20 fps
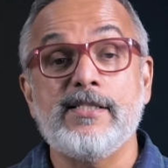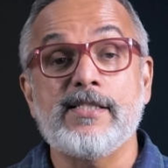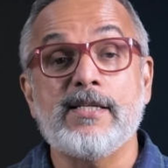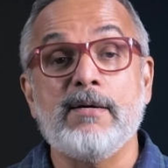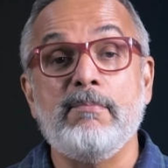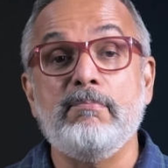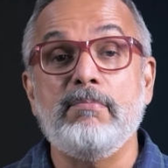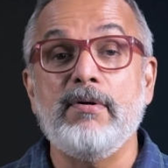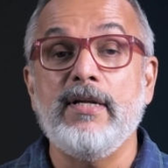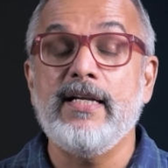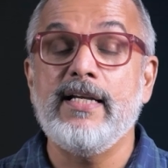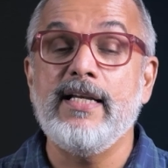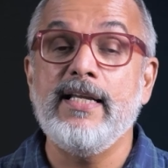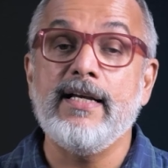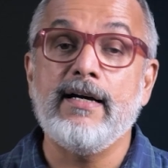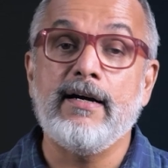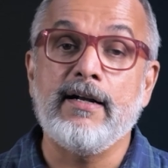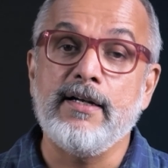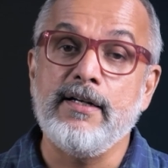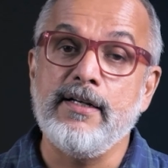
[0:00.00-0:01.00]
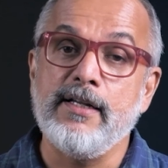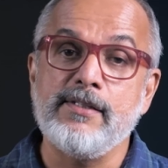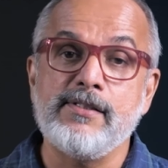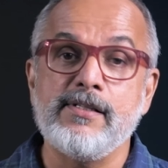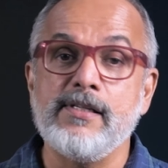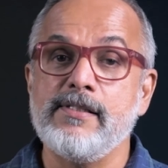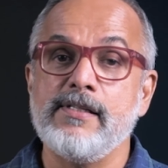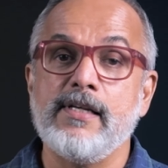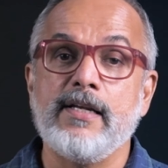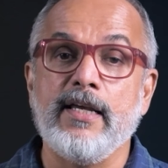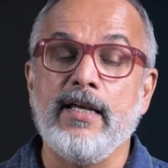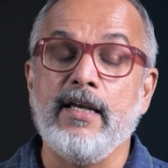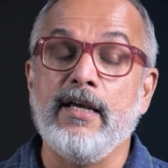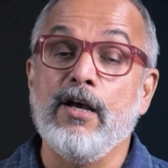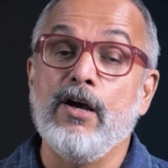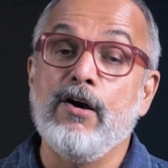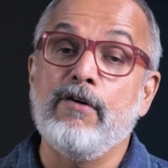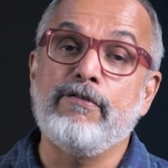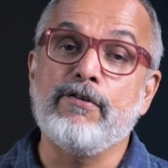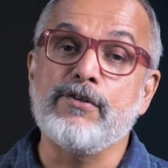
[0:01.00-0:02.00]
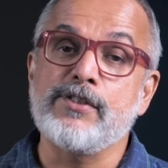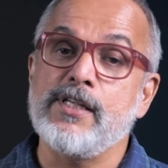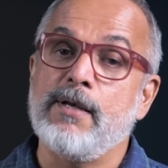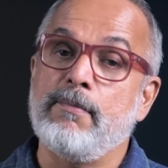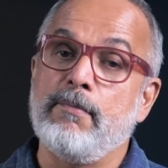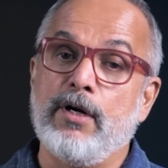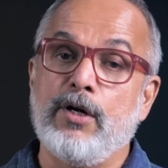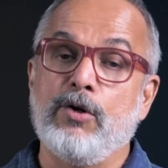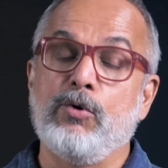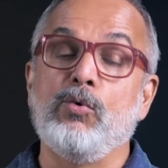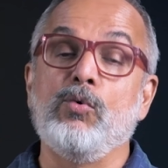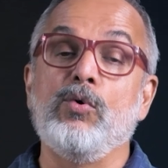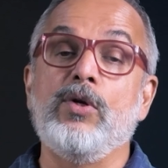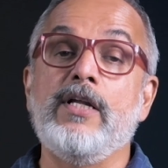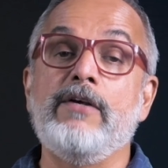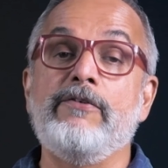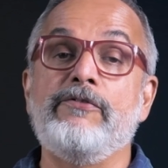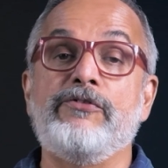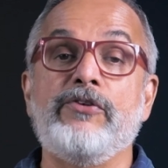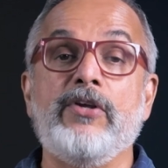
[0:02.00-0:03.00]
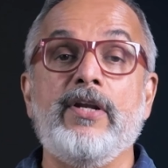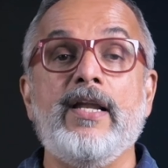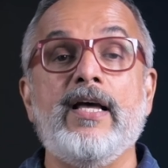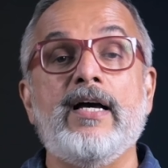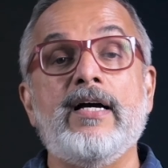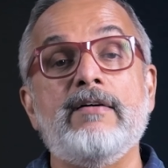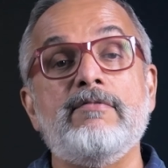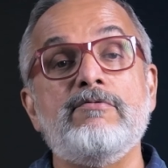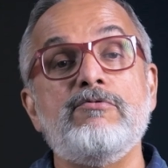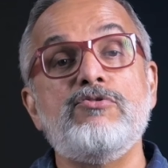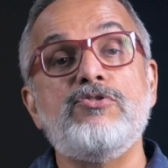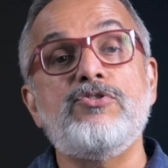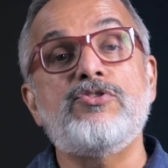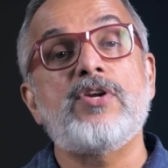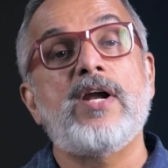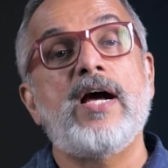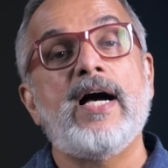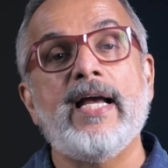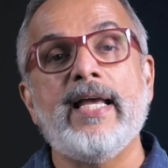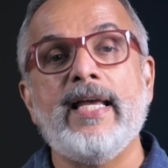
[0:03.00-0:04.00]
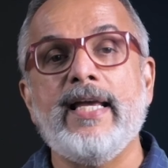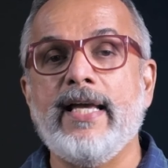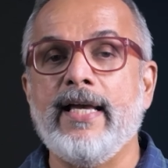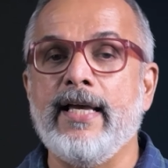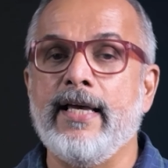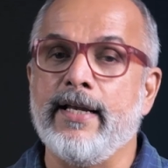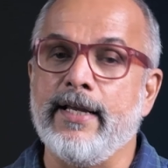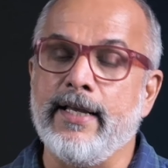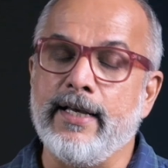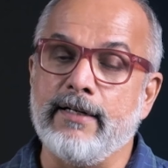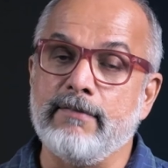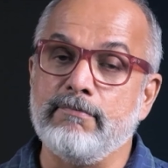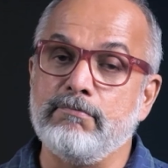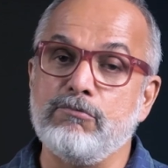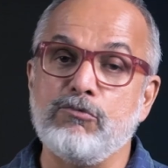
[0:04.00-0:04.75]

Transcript: is completely unnecessary for someone who lives in a dry area.